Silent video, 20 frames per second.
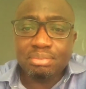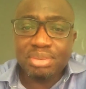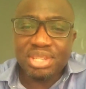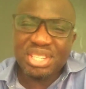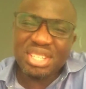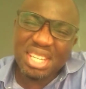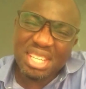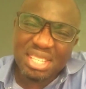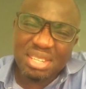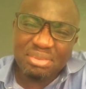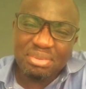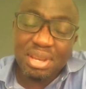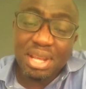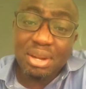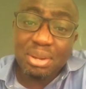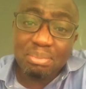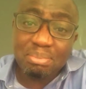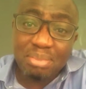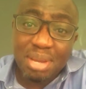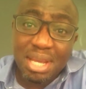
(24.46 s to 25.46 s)
business
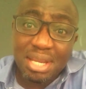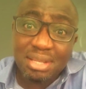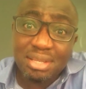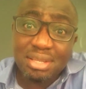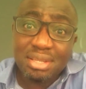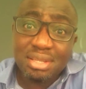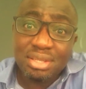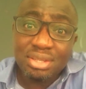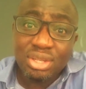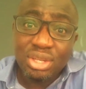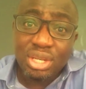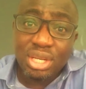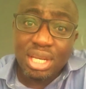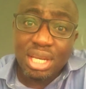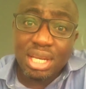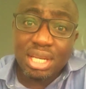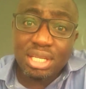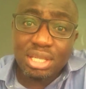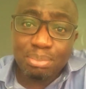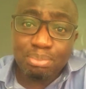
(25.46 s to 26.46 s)
development,
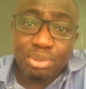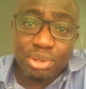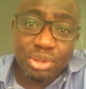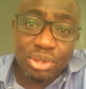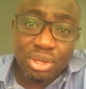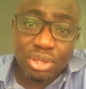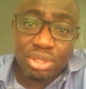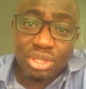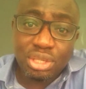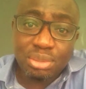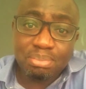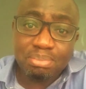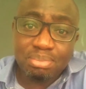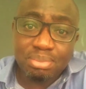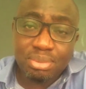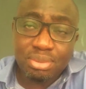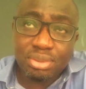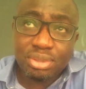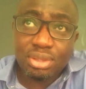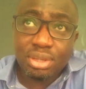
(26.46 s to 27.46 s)
entrepreneurship
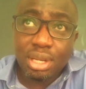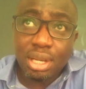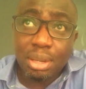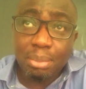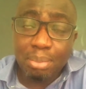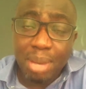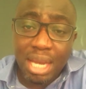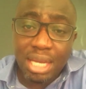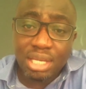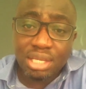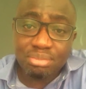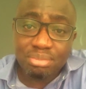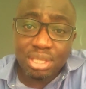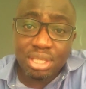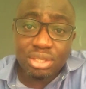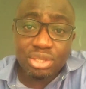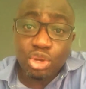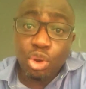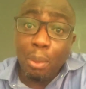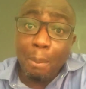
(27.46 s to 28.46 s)

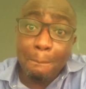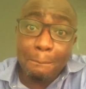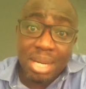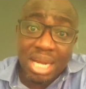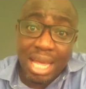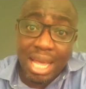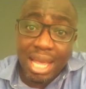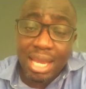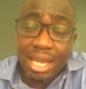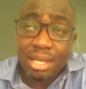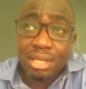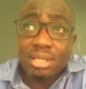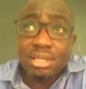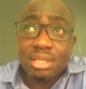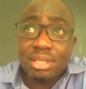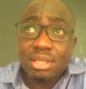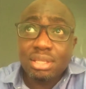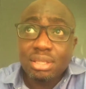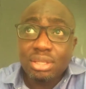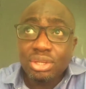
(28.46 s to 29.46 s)
management,
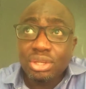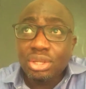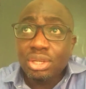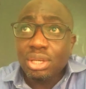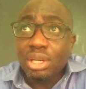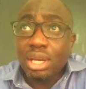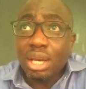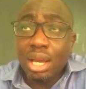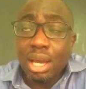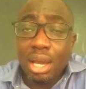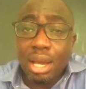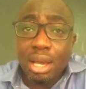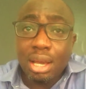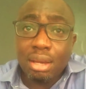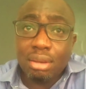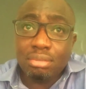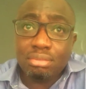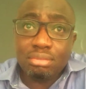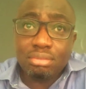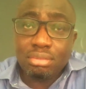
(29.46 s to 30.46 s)
compliance.
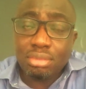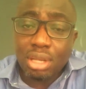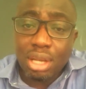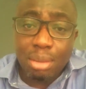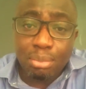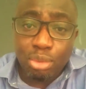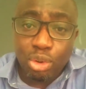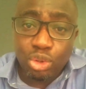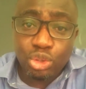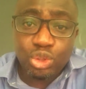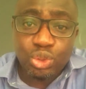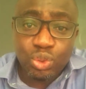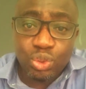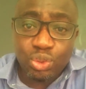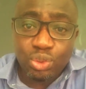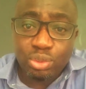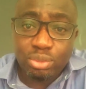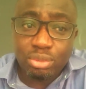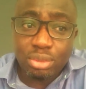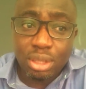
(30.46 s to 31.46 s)
I'm also
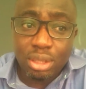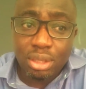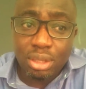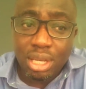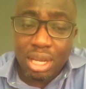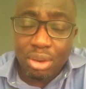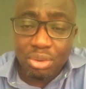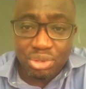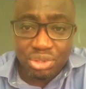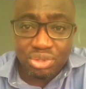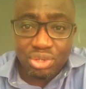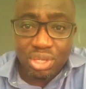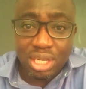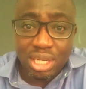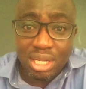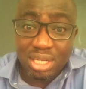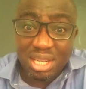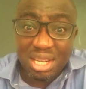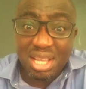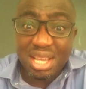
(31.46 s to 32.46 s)
I was
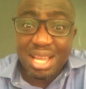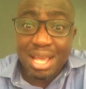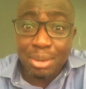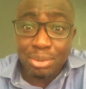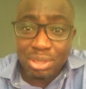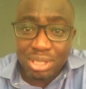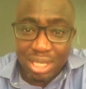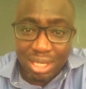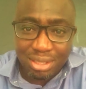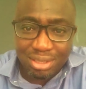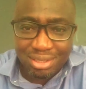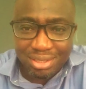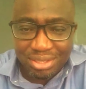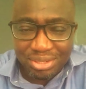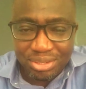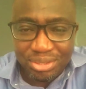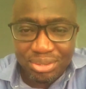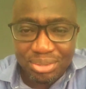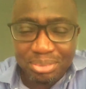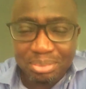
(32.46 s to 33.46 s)
trained as an accountant.